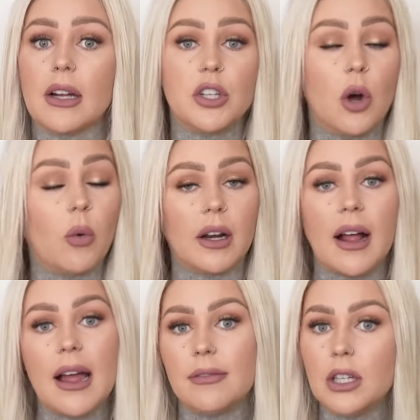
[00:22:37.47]
I don't want
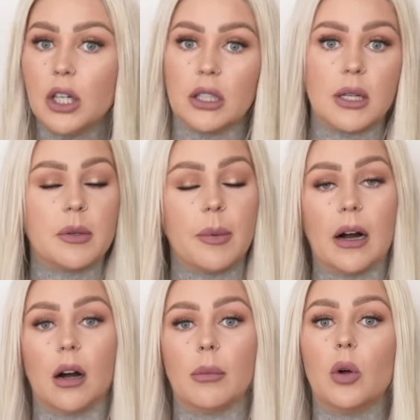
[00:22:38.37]
an IV hooked up to my
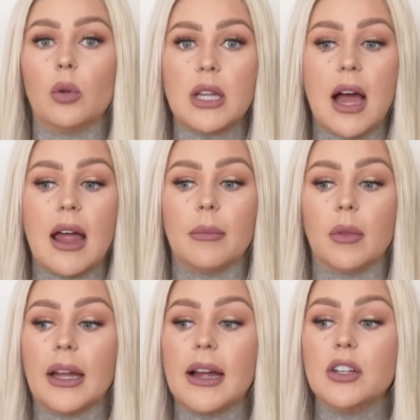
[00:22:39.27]
arm the whole time.
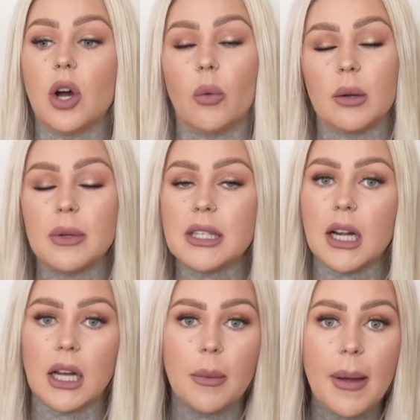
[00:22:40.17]
Like, I don't want to be
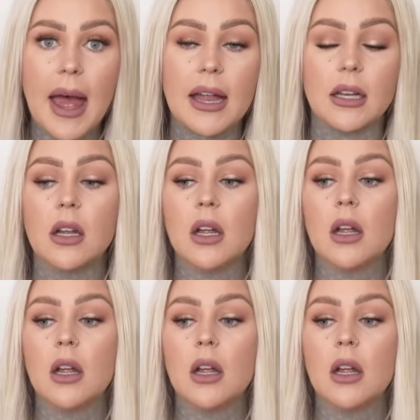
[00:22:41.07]
stuck in a bed.